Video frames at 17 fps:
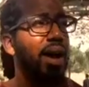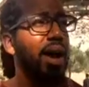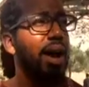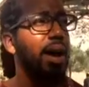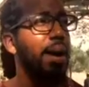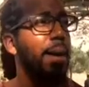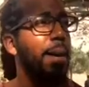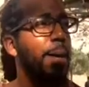
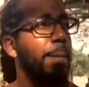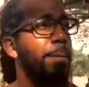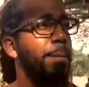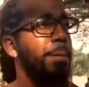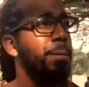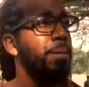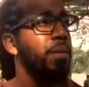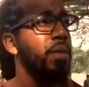
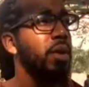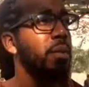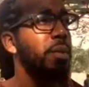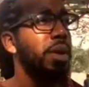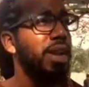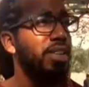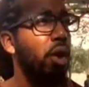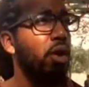
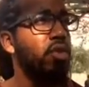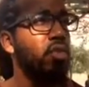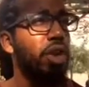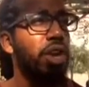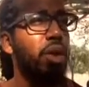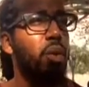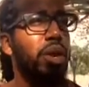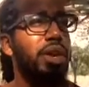But as I was
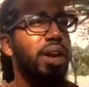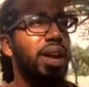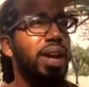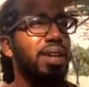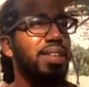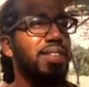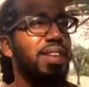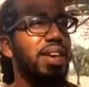reading one
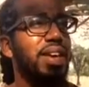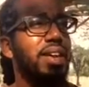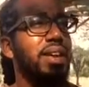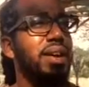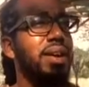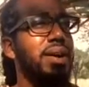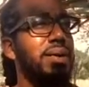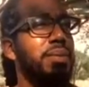day, I said,
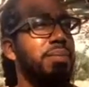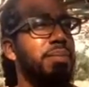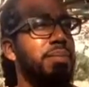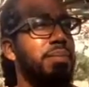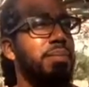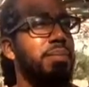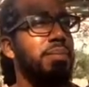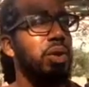
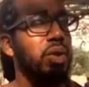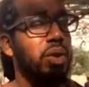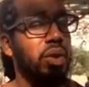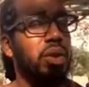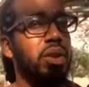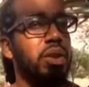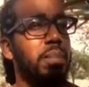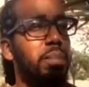
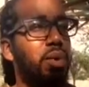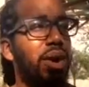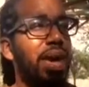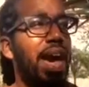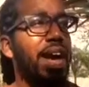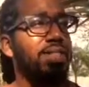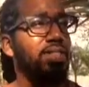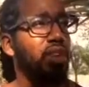the book
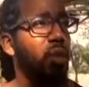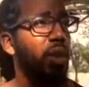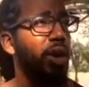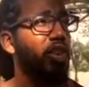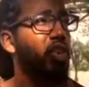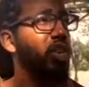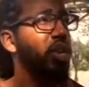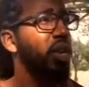asked a
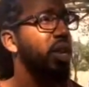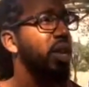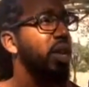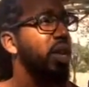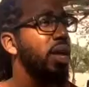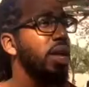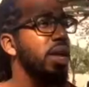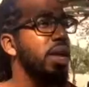question:
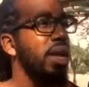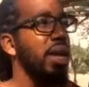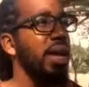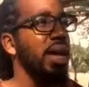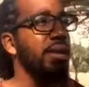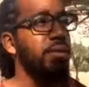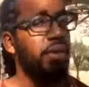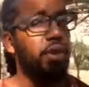
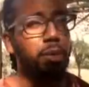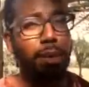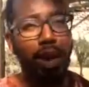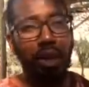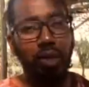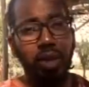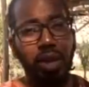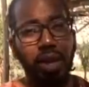if you look
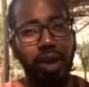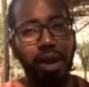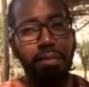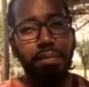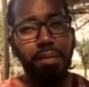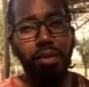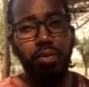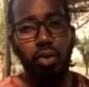back on your
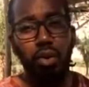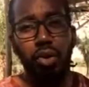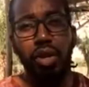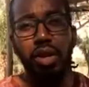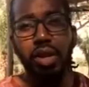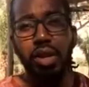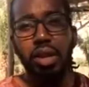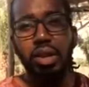life in
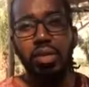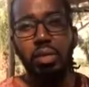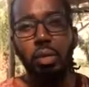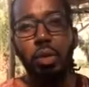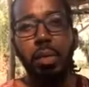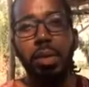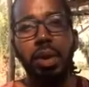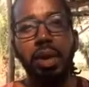30 years,
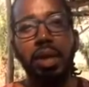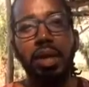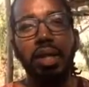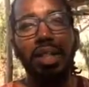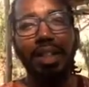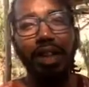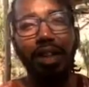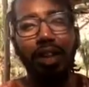what will be
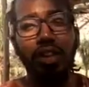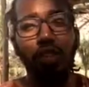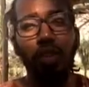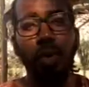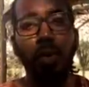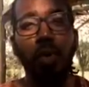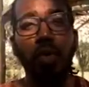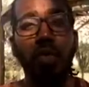the thing that
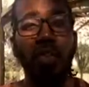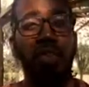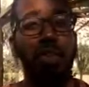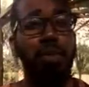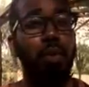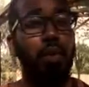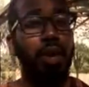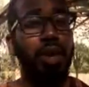you'll be most
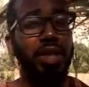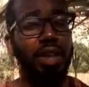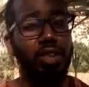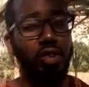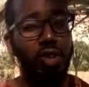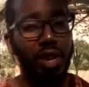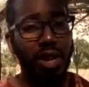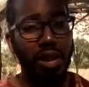disappointed
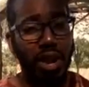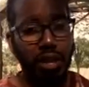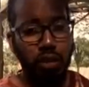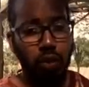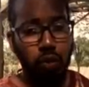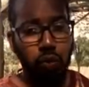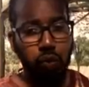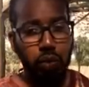that you did
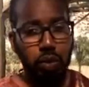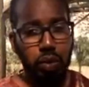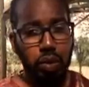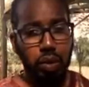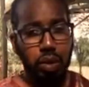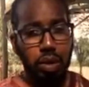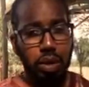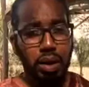not do?
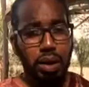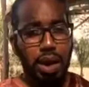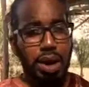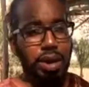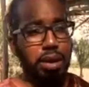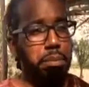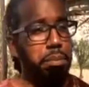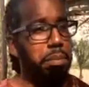
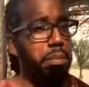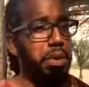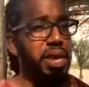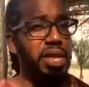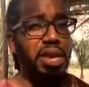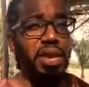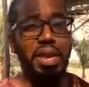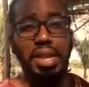And
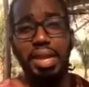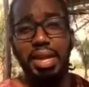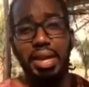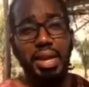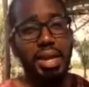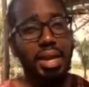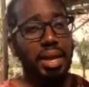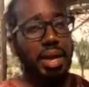immediately,